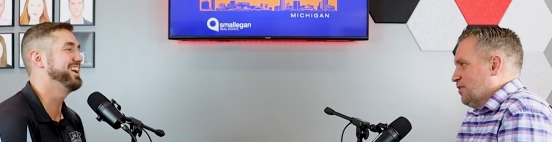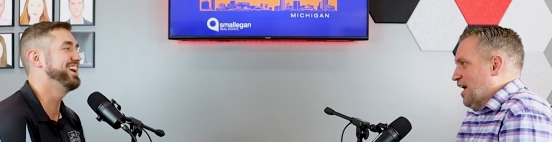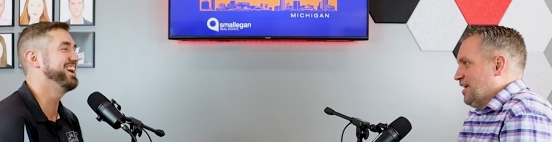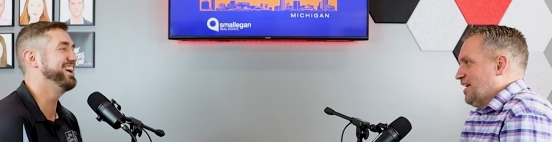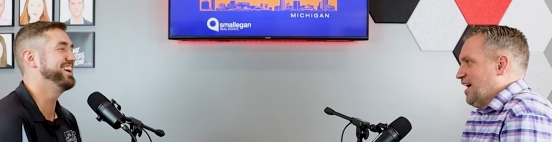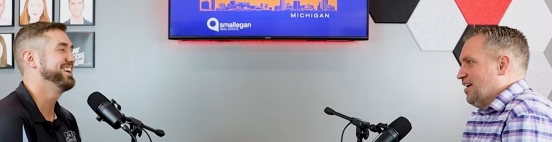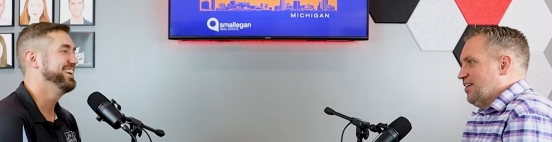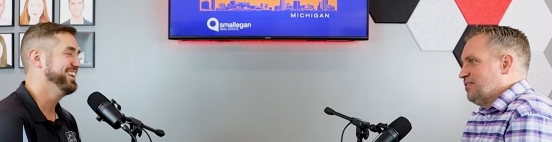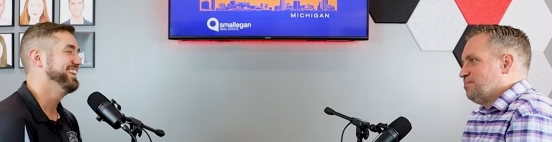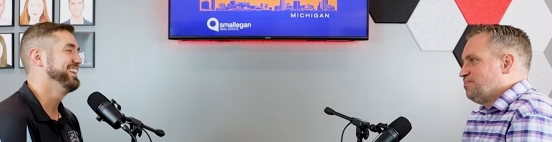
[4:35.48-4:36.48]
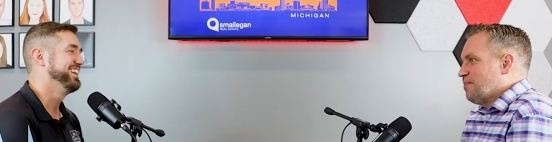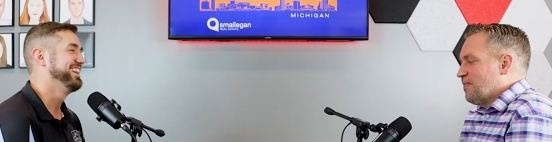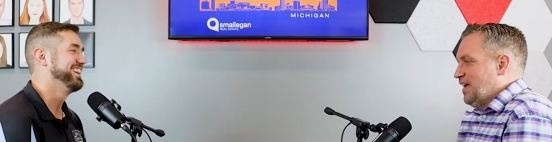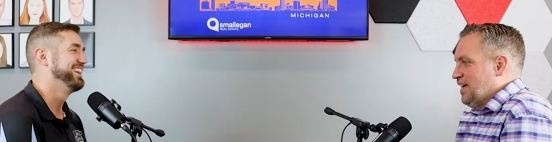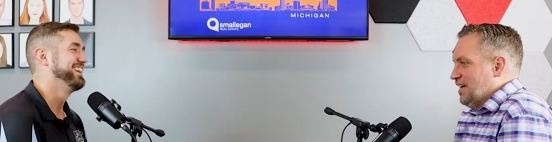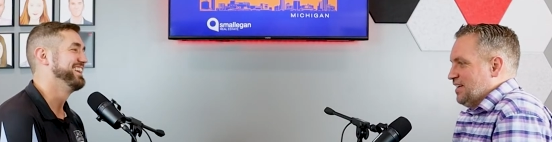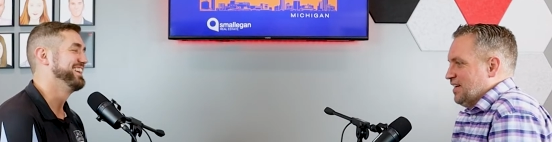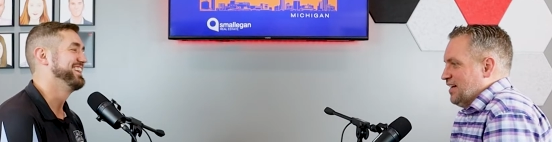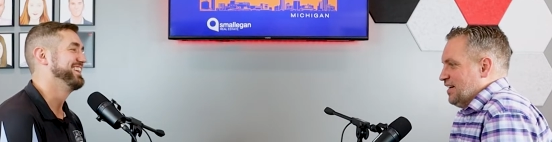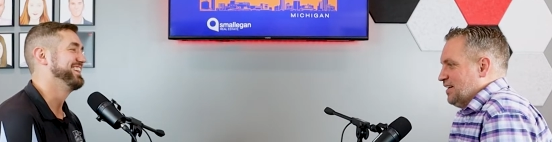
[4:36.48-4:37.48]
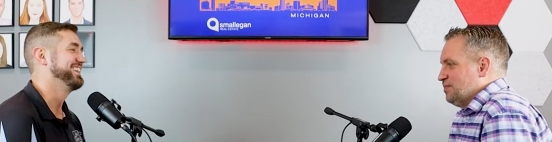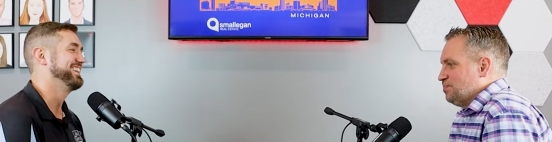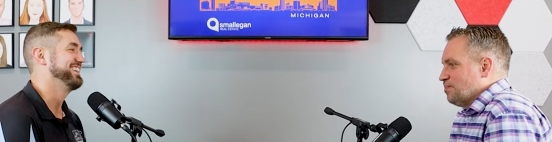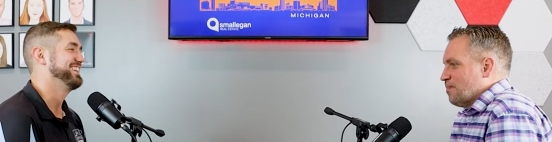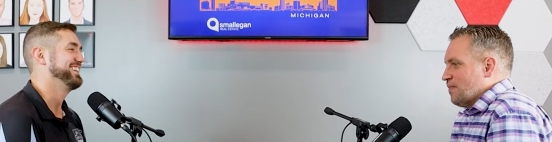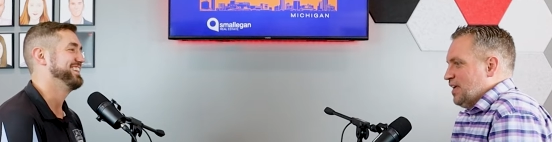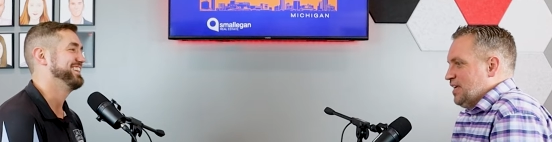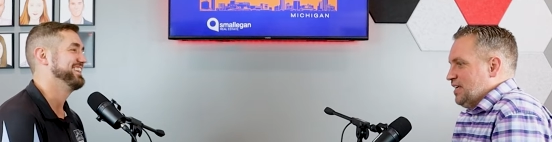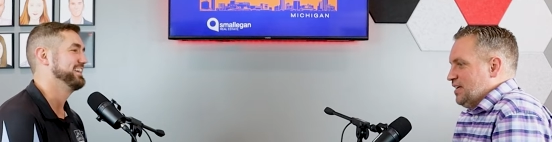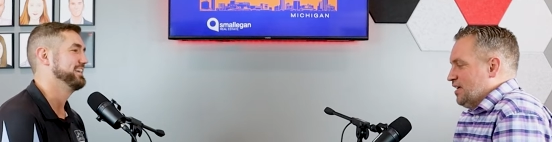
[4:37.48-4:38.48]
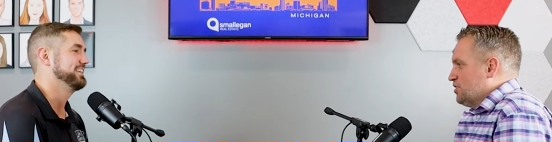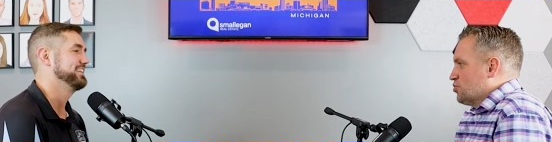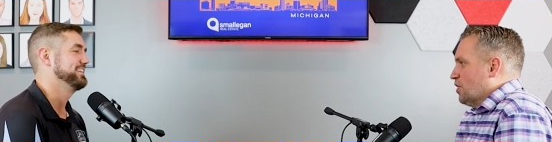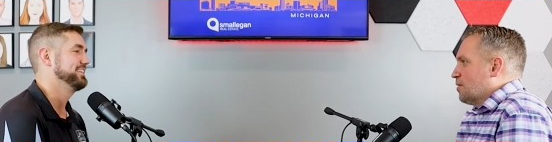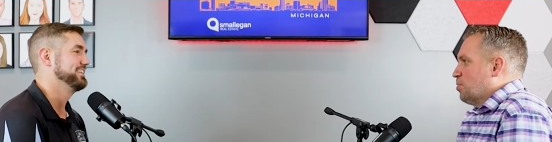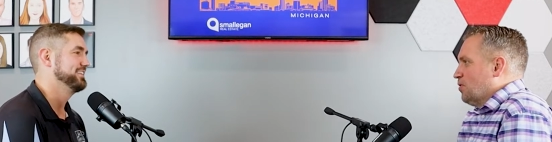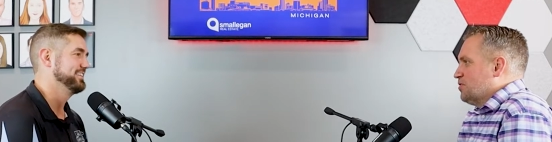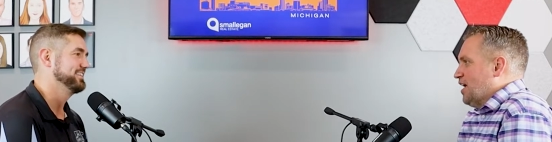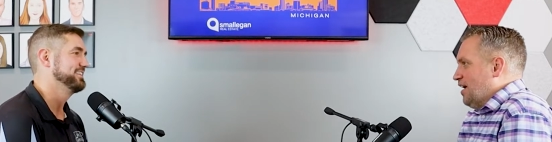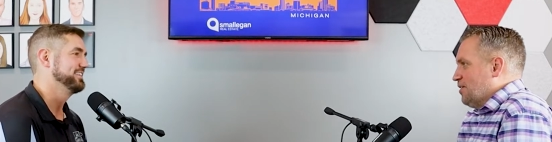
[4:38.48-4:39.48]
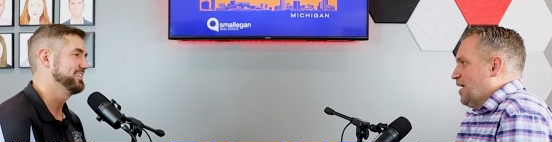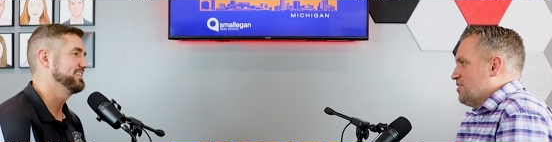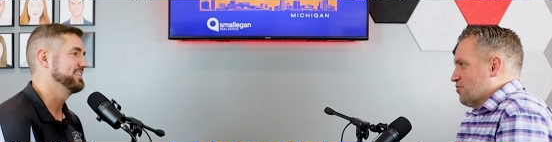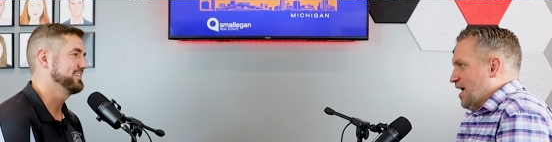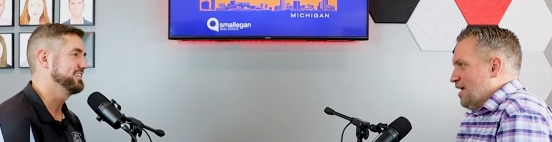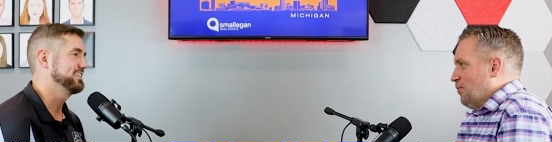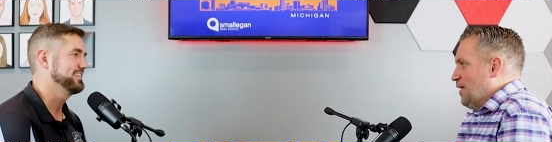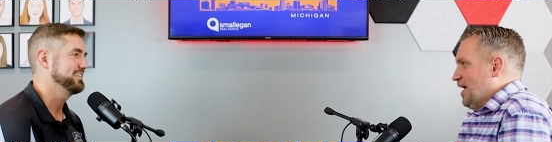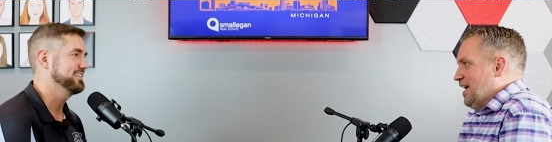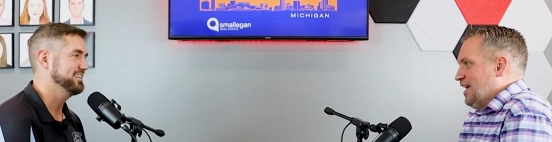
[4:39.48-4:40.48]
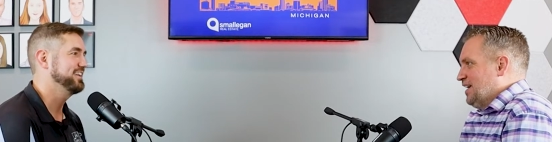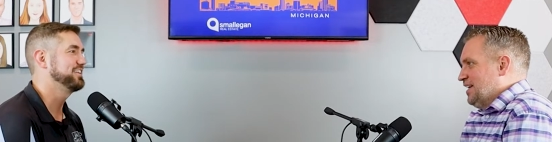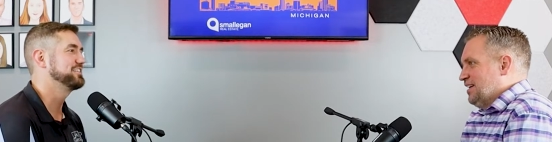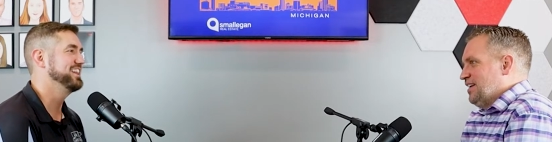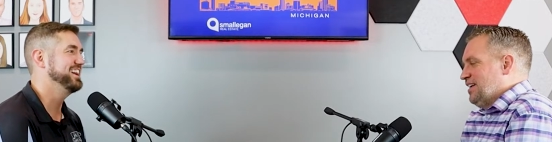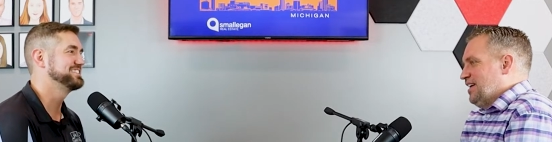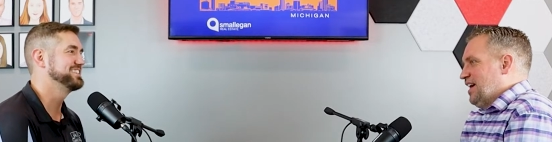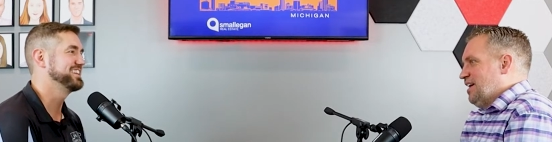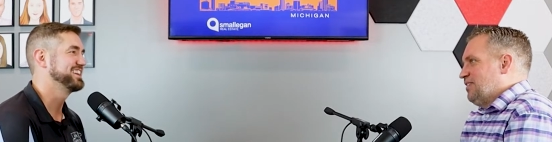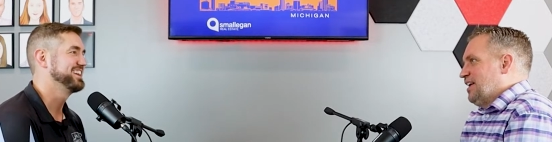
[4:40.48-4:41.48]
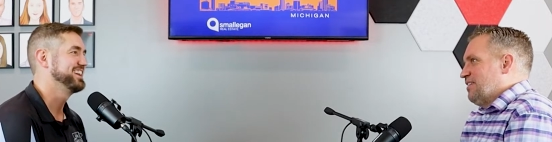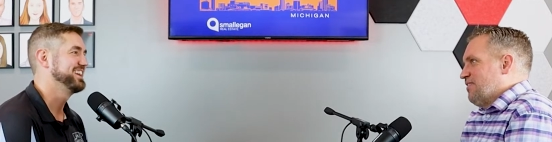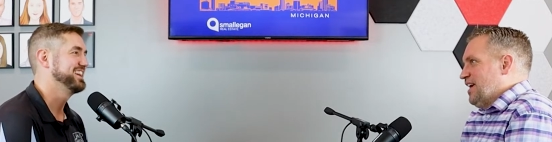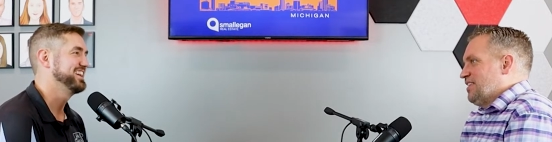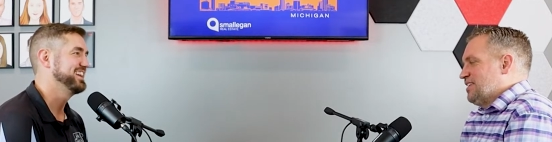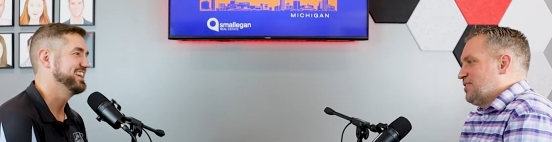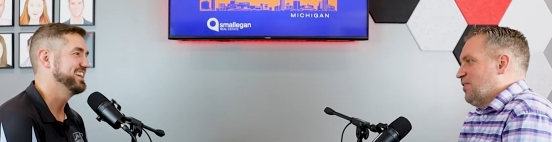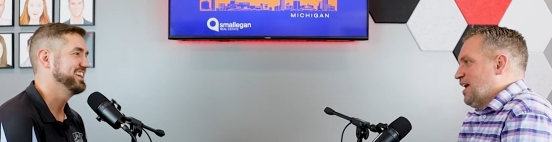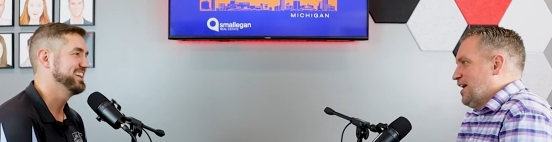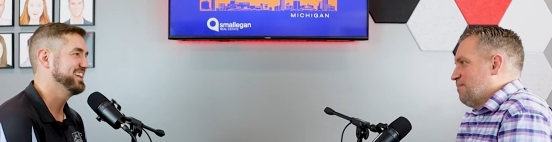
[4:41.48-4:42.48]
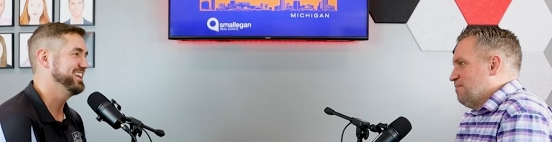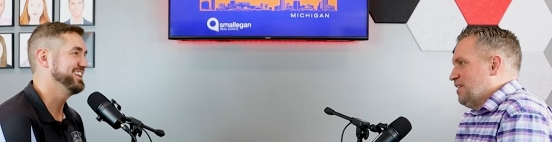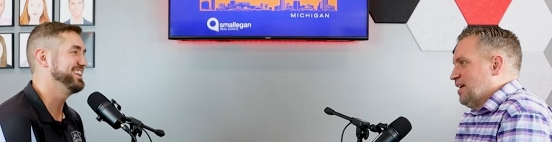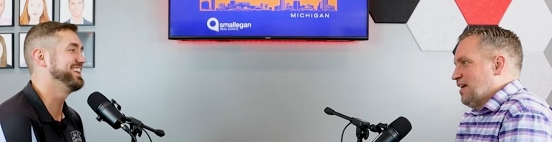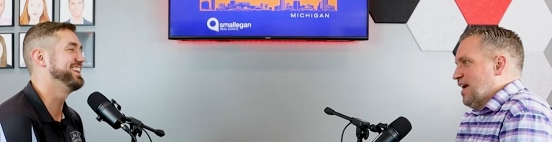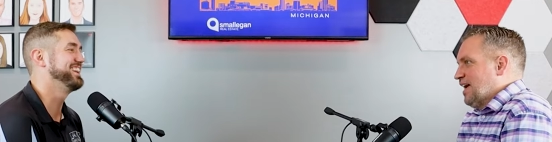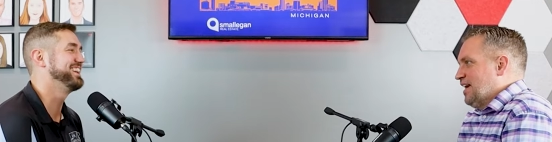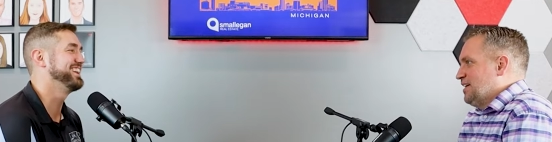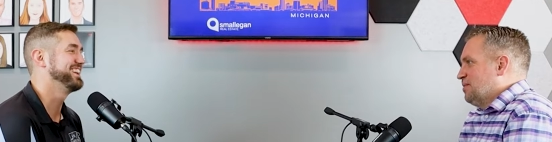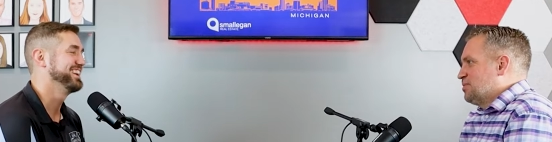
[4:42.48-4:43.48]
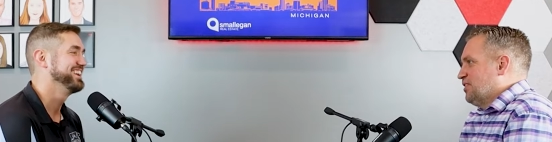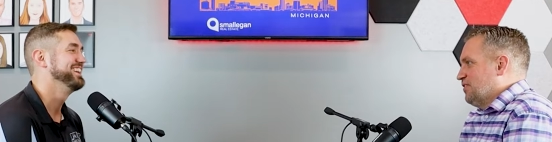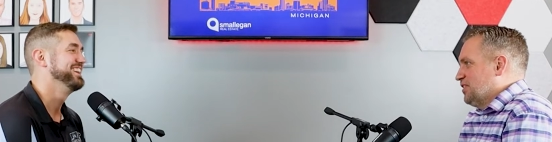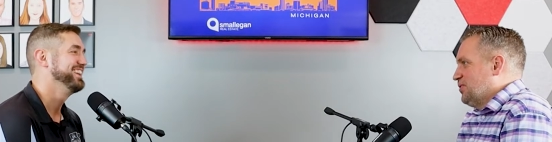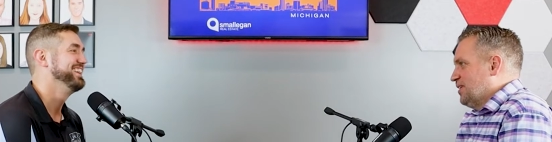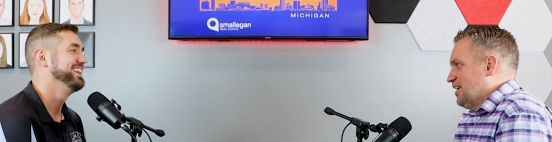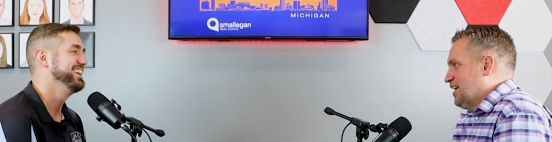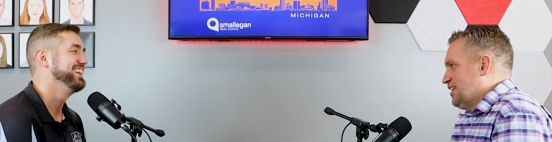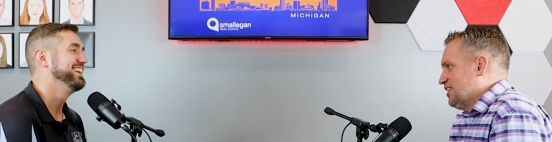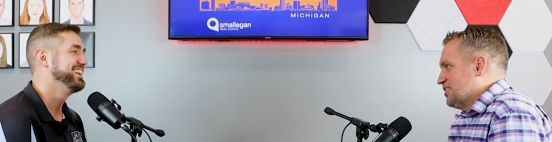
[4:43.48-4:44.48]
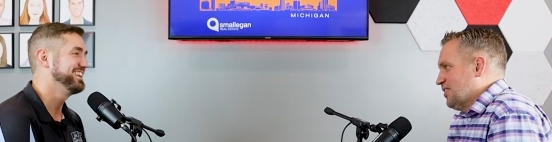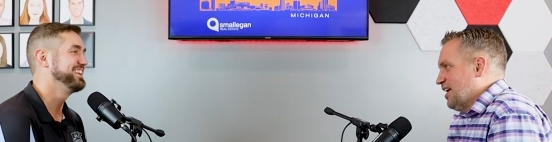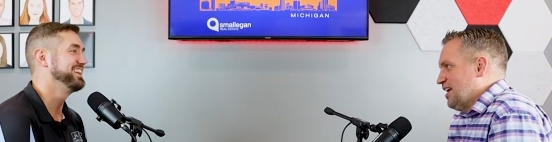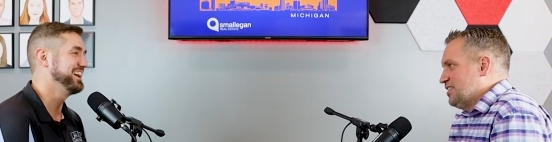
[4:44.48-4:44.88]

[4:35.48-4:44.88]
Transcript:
Speaker 1: out, and uh, he his truck broke down in my driveway. Oh, classic! I'm like, man, this is why I I got a dumpster for two hundred dollars, right?